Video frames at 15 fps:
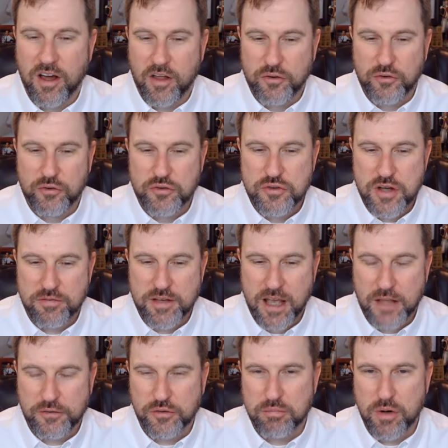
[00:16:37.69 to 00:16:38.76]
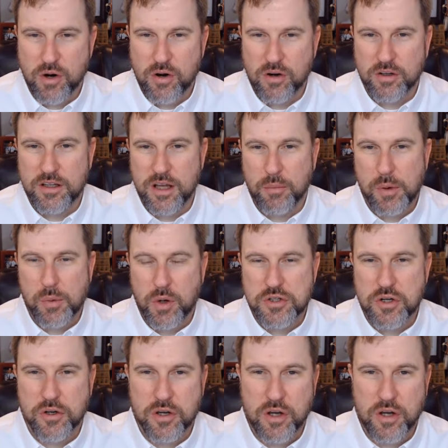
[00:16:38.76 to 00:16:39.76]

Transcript: This is Jeff Katzenberg. Yeah, we want you to